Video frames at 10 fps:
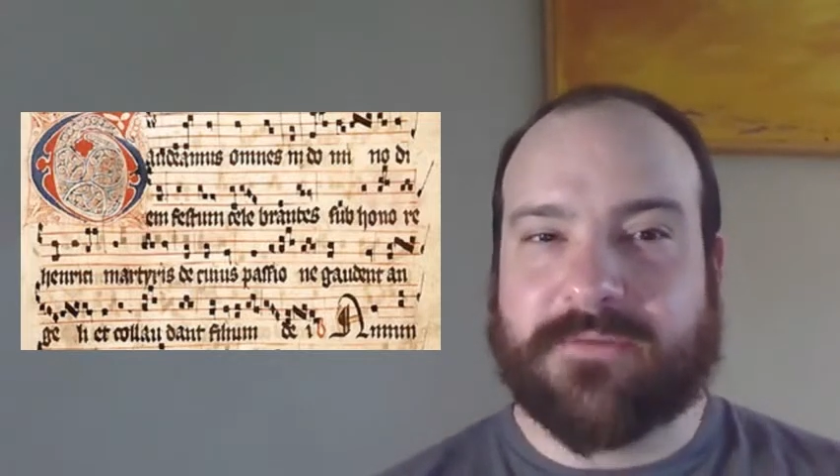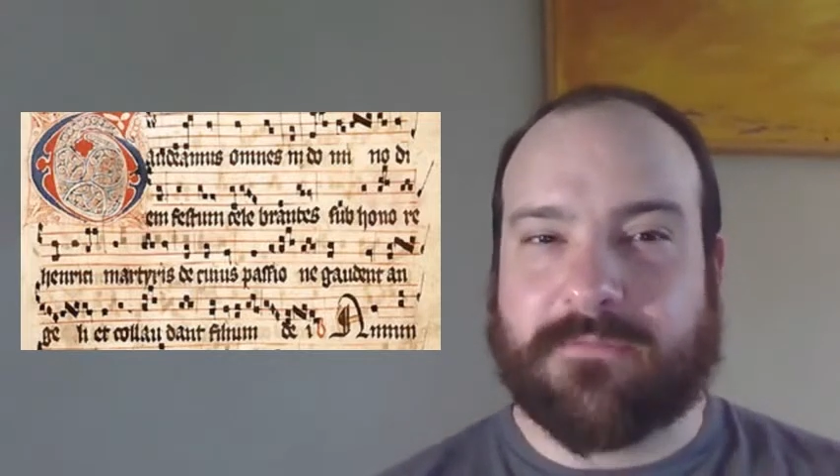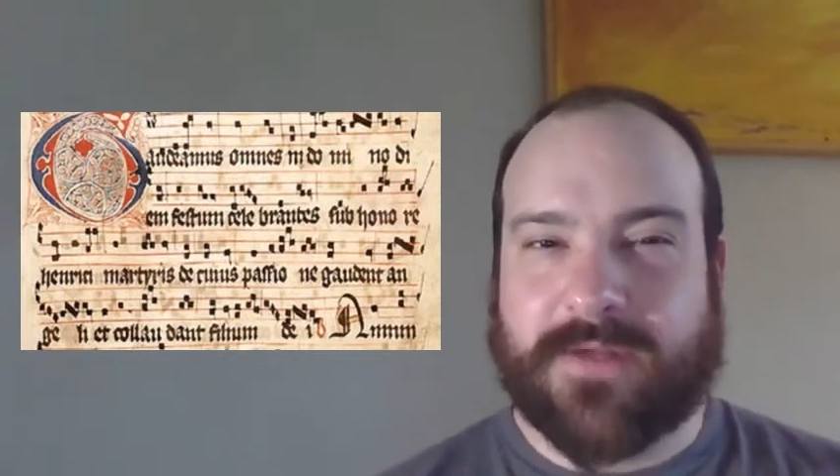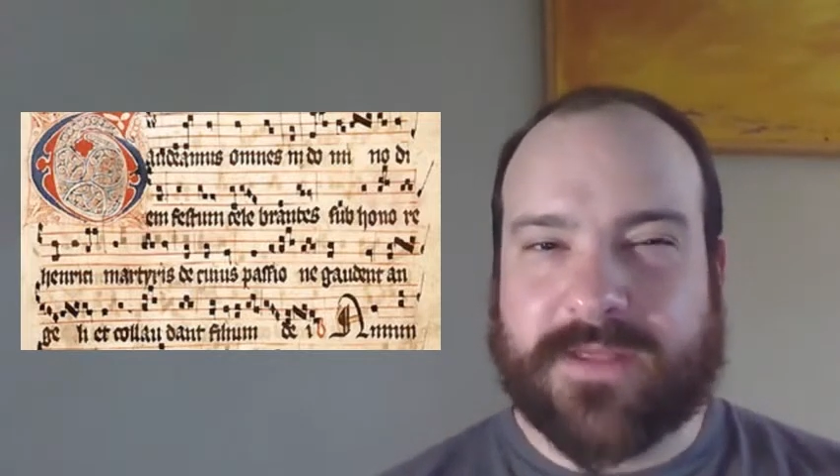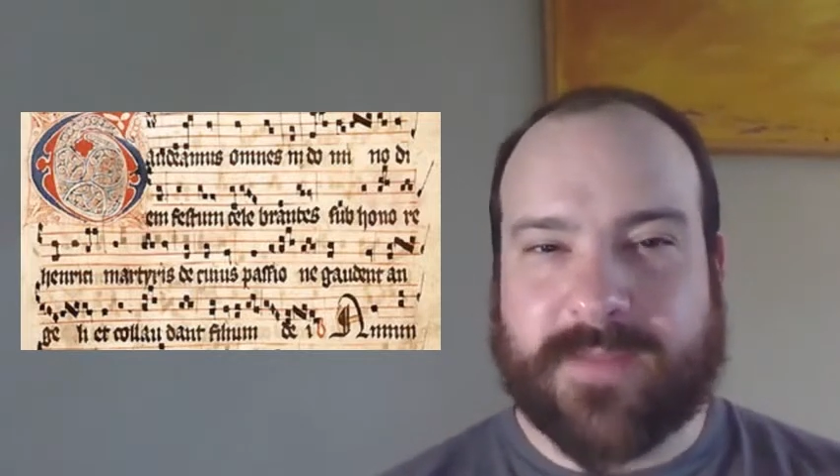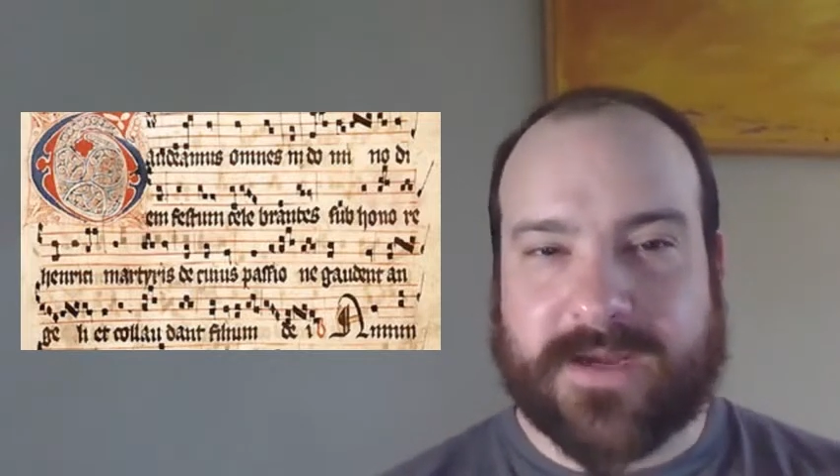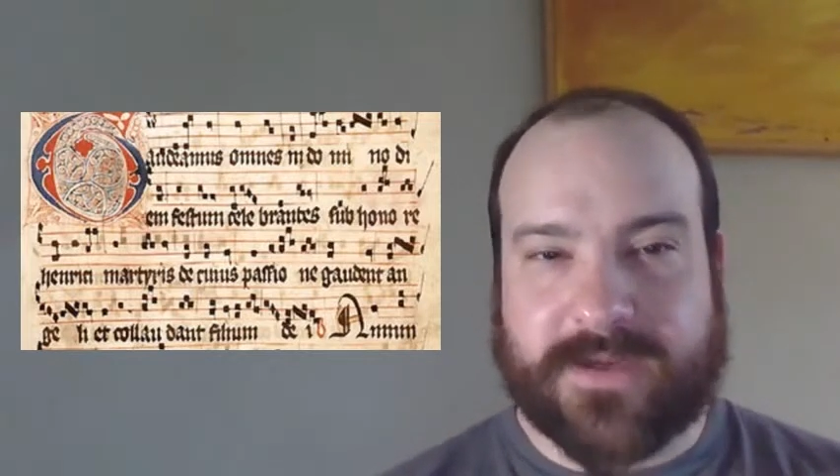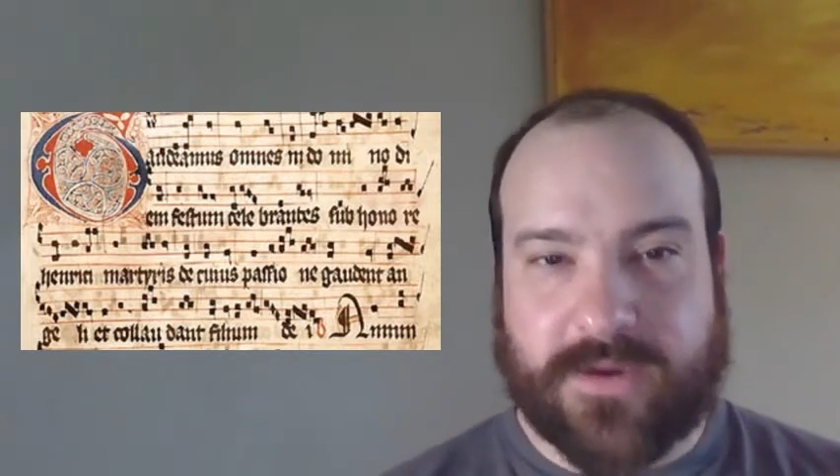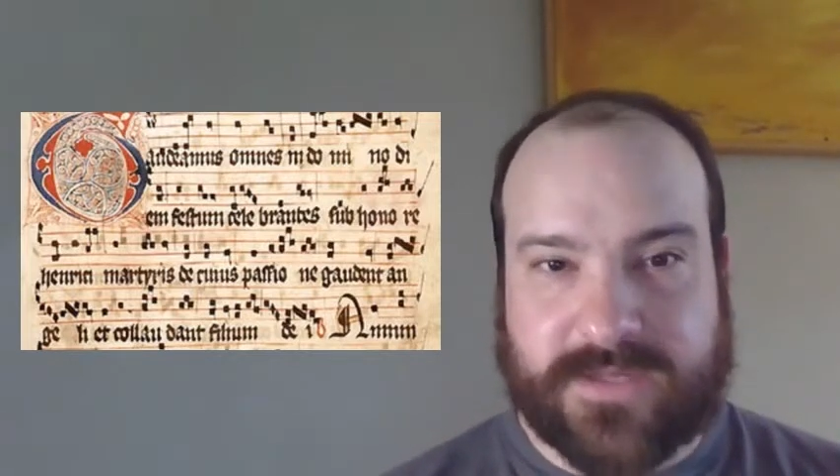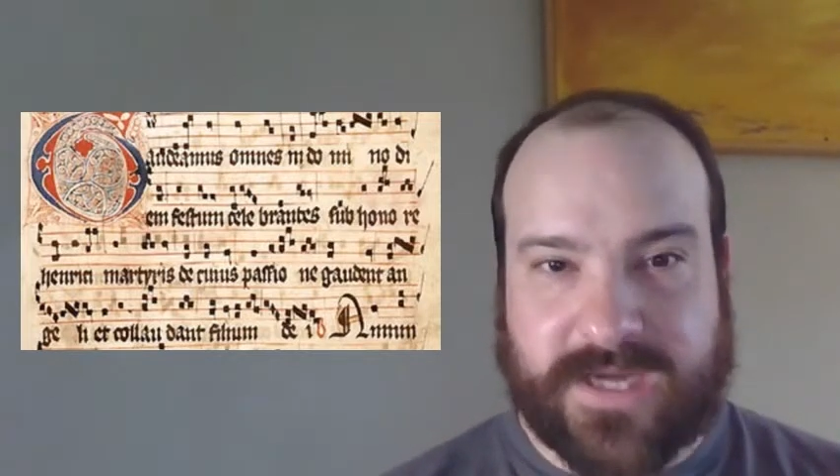rhythmic
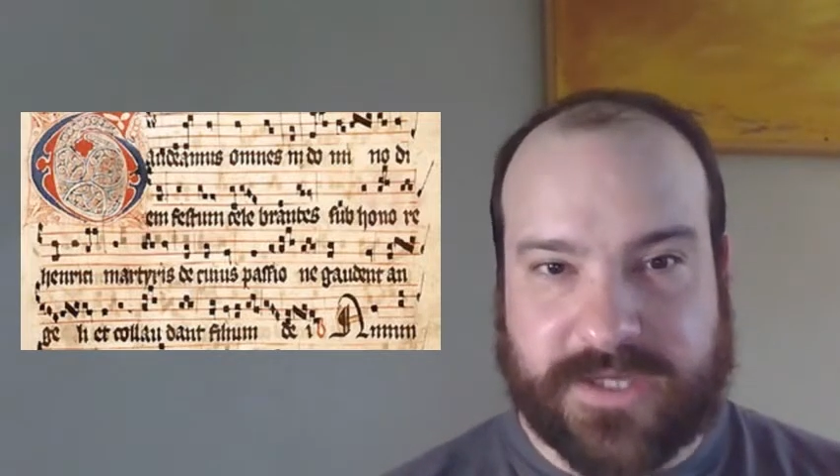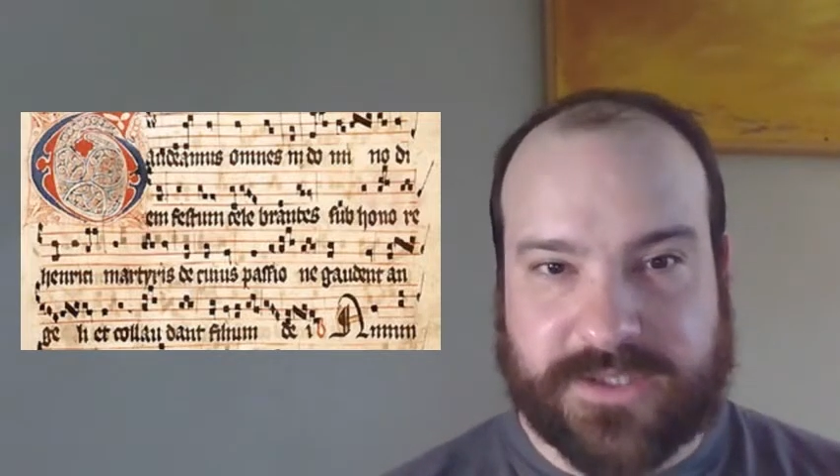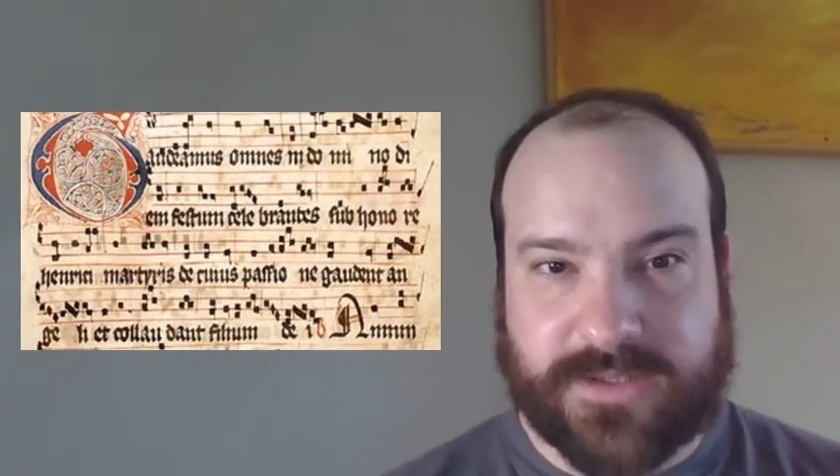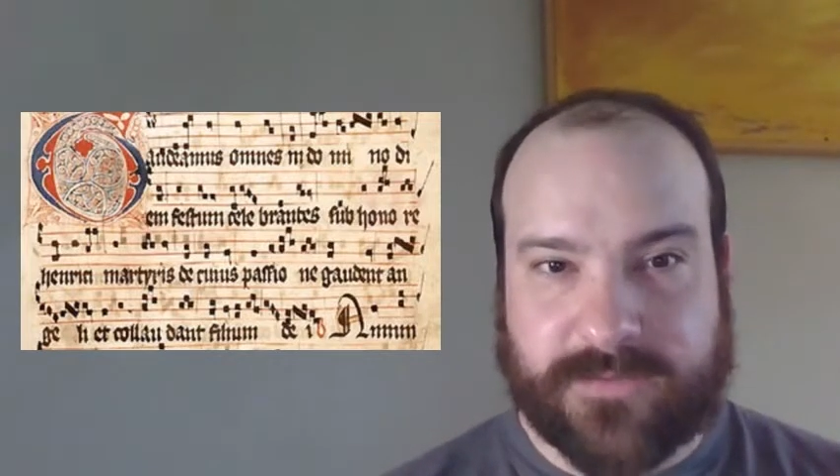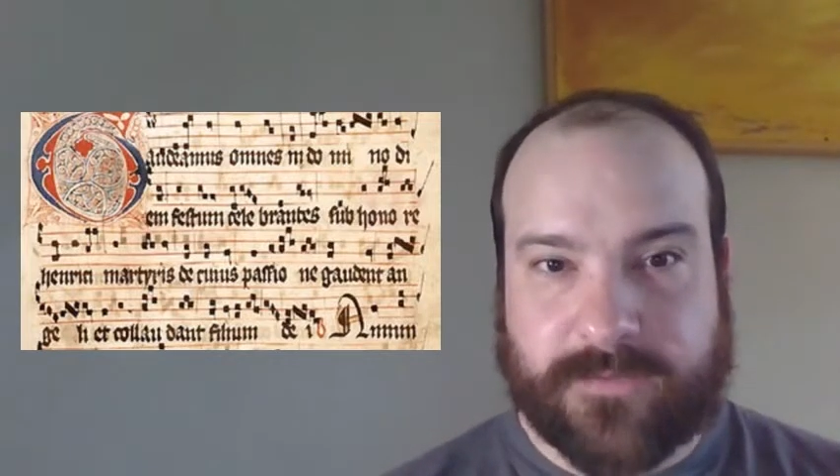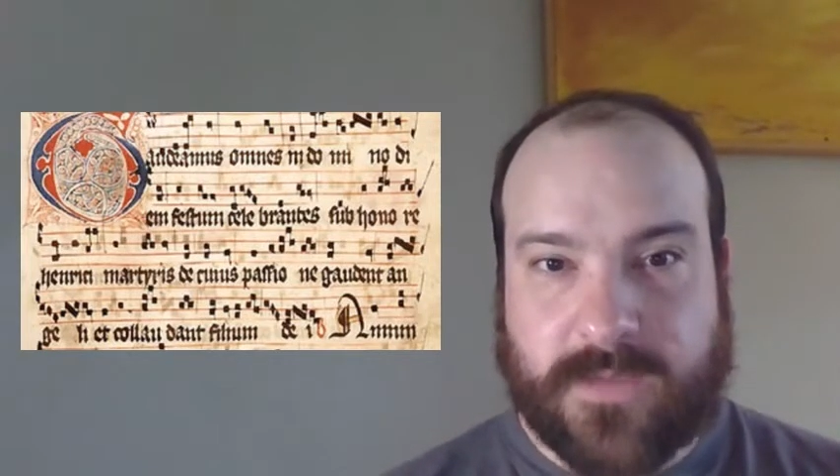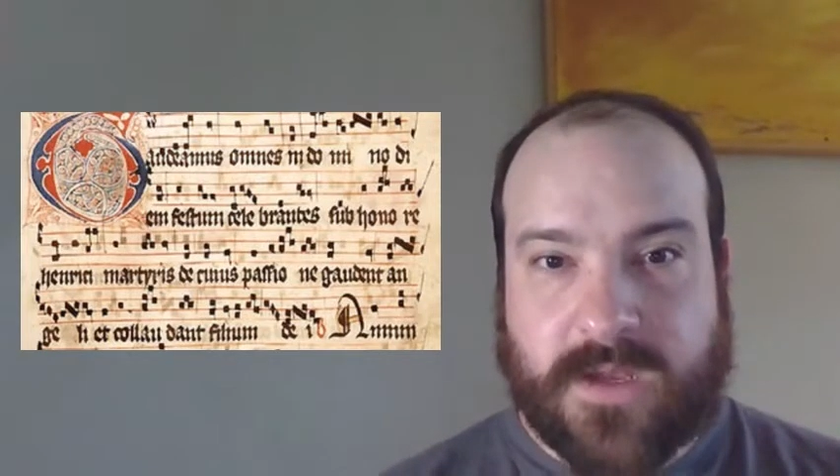notation.